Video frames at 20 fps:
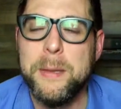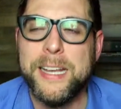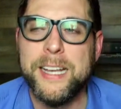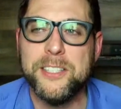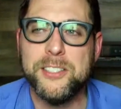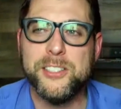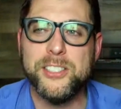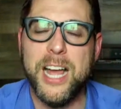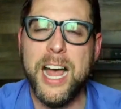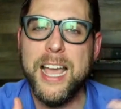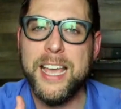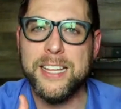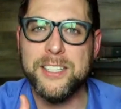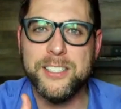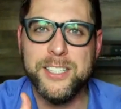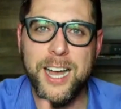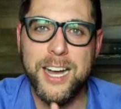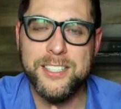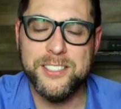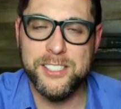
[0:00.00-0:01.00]
because
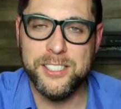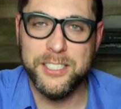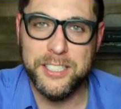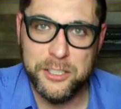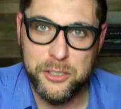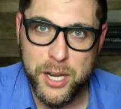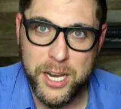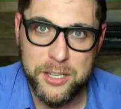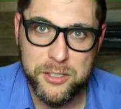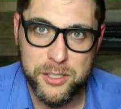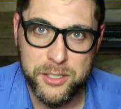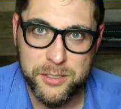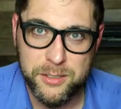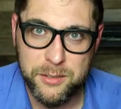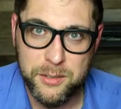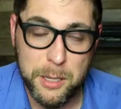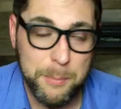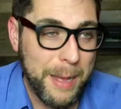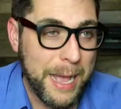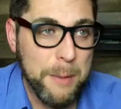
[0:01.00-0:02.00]
science constantly changes.
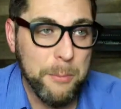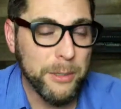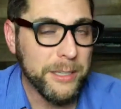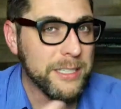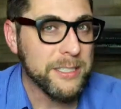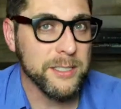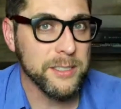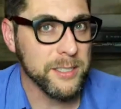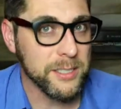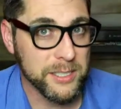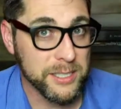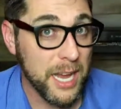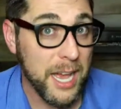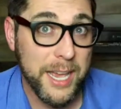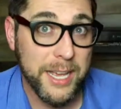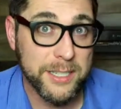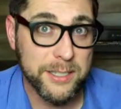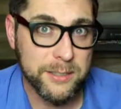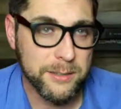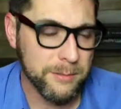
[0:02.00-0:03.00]
The Bible isn't a
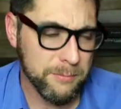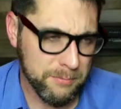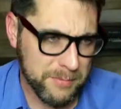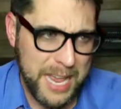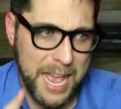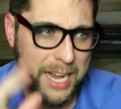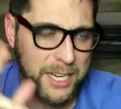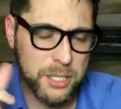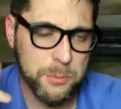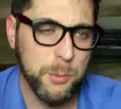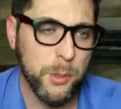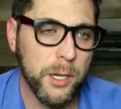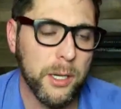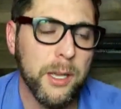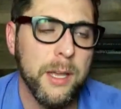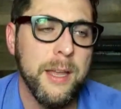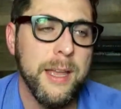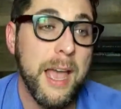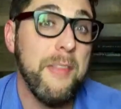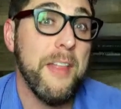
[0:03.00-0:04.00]
science textbook,
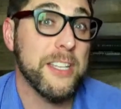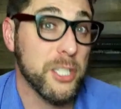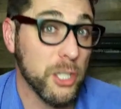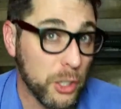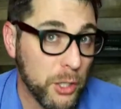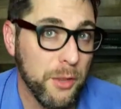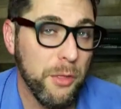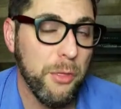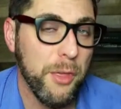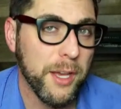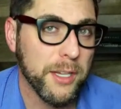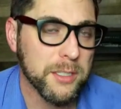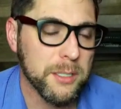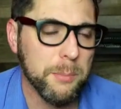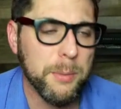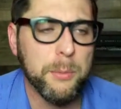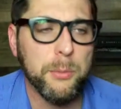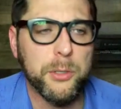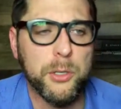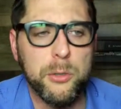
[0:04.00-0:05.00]
and that's a good thing.
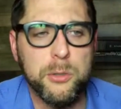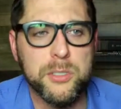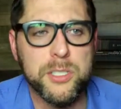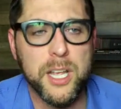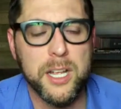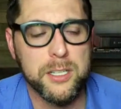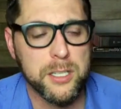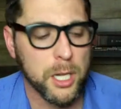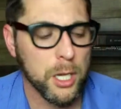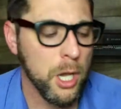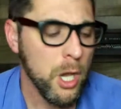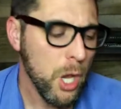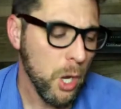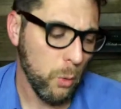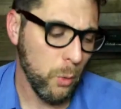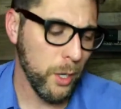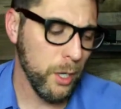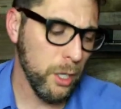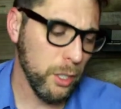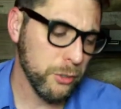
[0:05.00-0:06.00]
Some people use that as like,
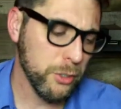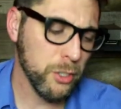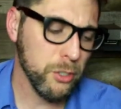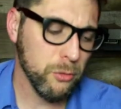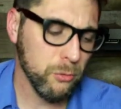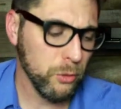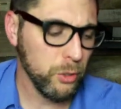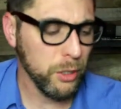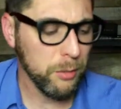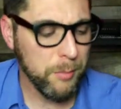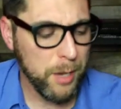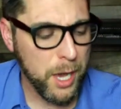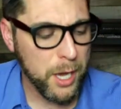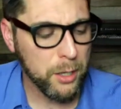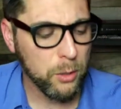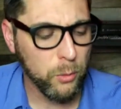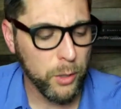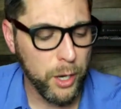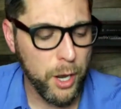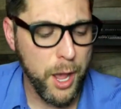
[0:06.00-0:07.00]
well, it doesn't really
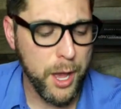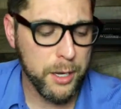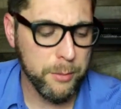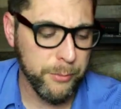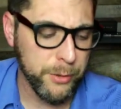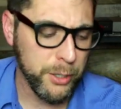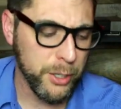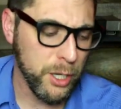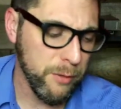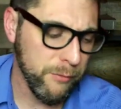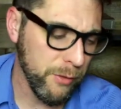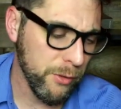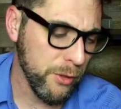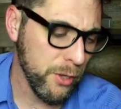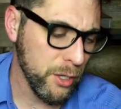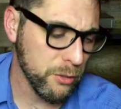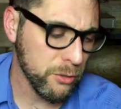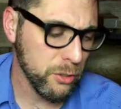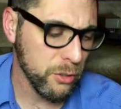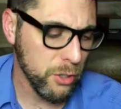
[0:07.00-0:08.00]
matter where Adam and Eve
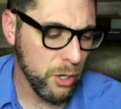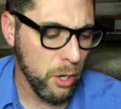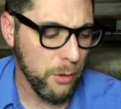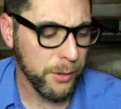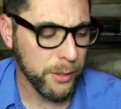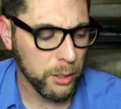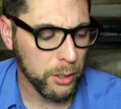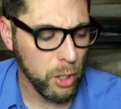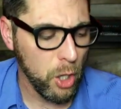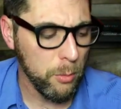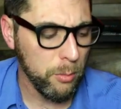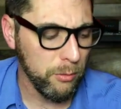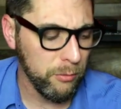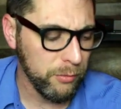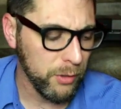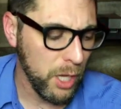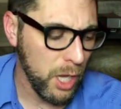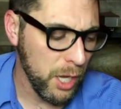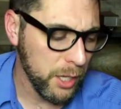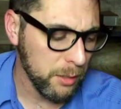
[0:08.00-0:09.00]
and this and Noah and global
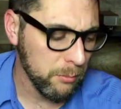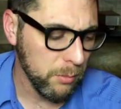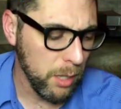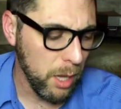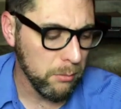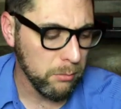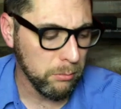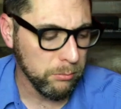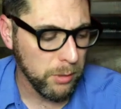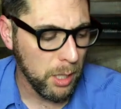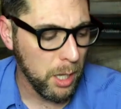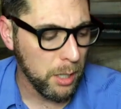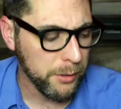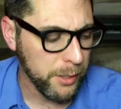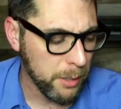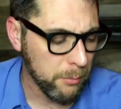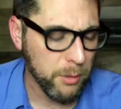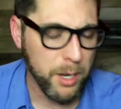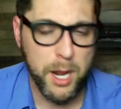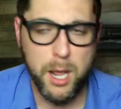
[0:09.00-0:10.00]
flood and blah blah blah
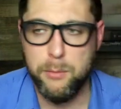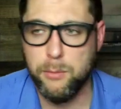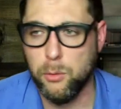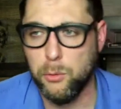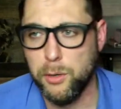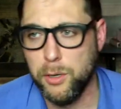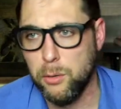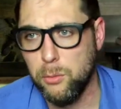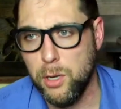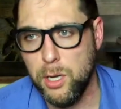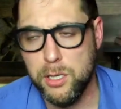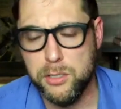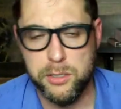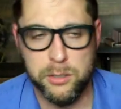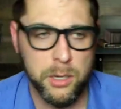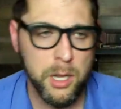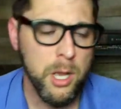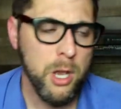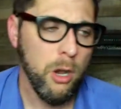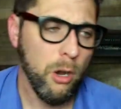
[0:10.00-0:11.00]
and Abraham and where he was
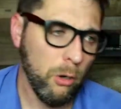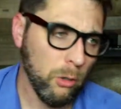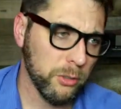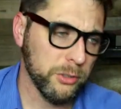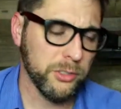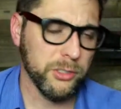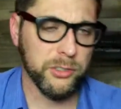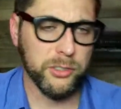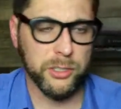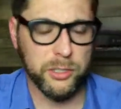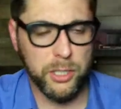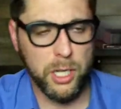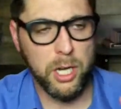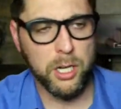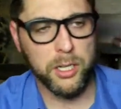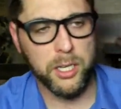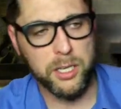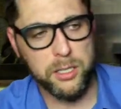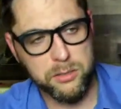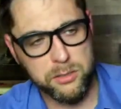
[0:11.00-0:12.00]
and horses and
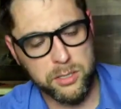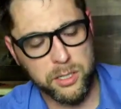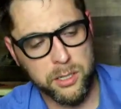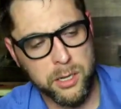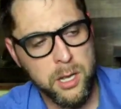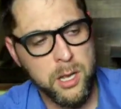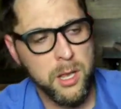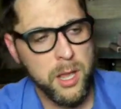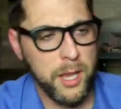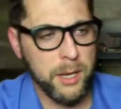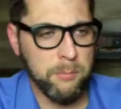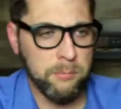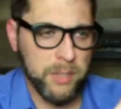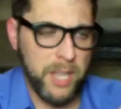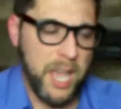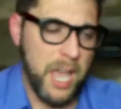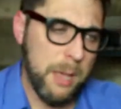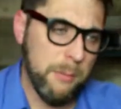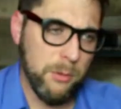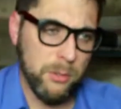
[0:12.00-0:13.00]
donkeys and and
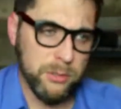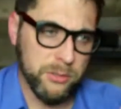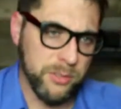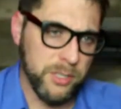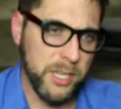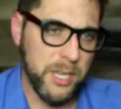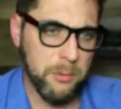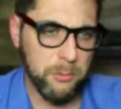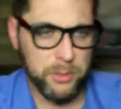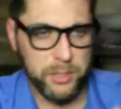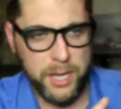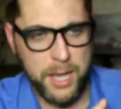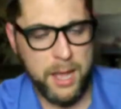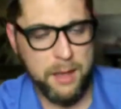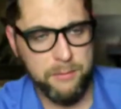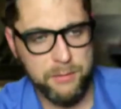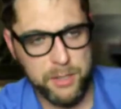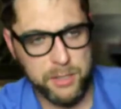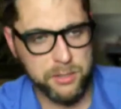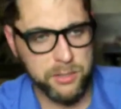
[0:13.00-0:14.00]
camels and they didn't really
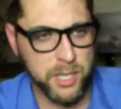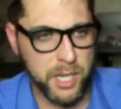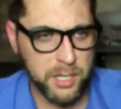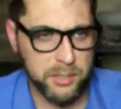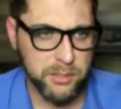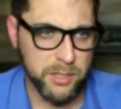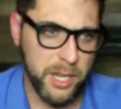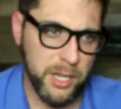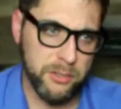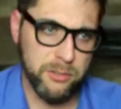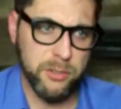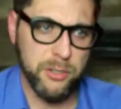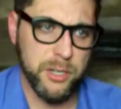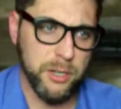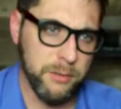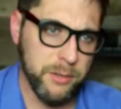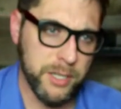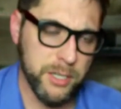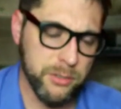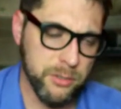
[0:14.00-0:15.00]
have these things in ancient
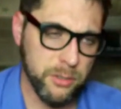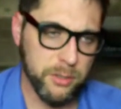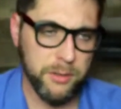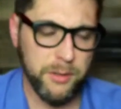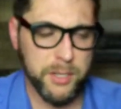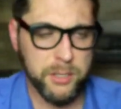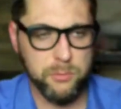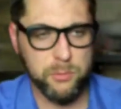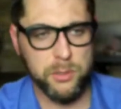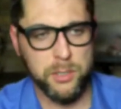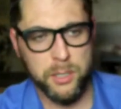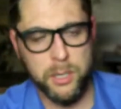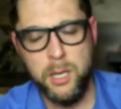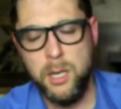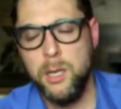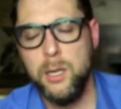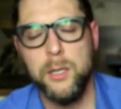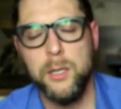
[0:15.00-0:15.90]
Near Eastern and this really